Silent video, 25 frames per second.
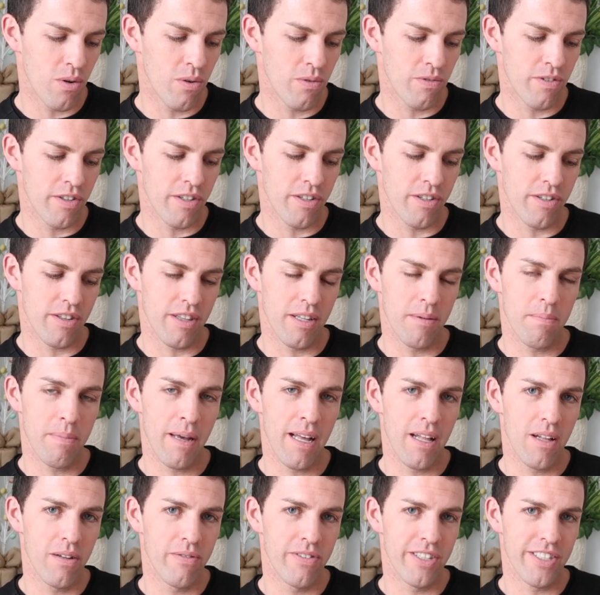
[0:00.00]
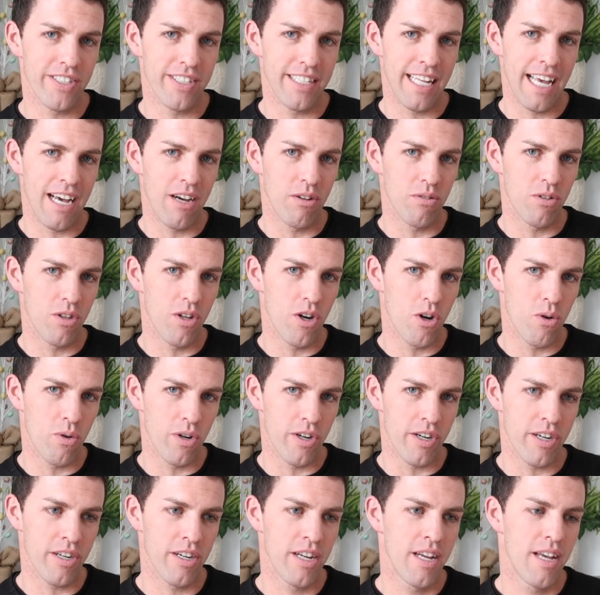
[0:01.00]
over the pelvis down
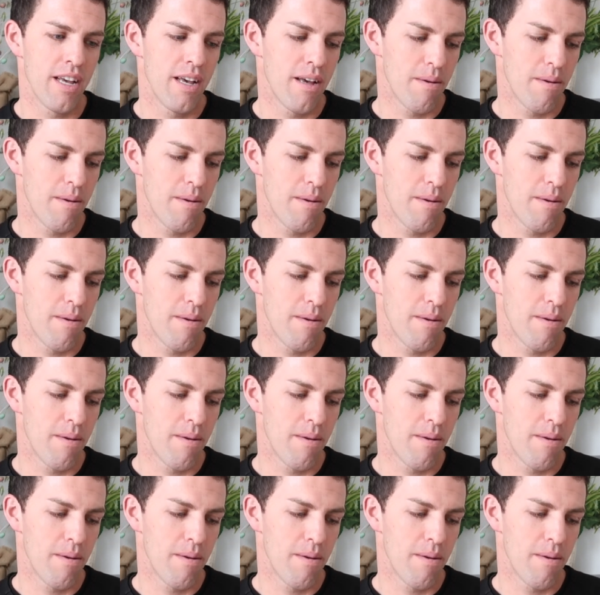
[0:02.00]
lower.